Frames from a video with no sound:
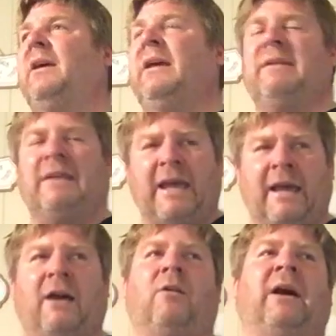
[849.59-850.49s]
And
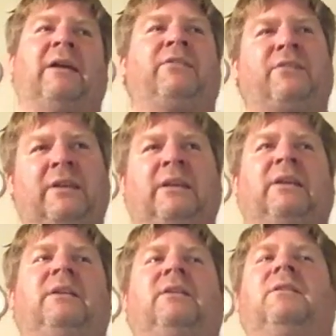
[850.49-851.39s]
now I
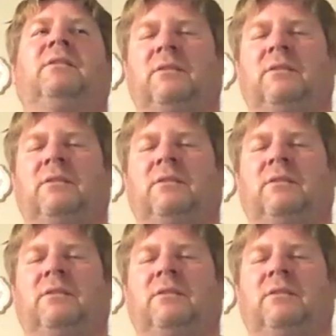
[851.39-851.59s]
see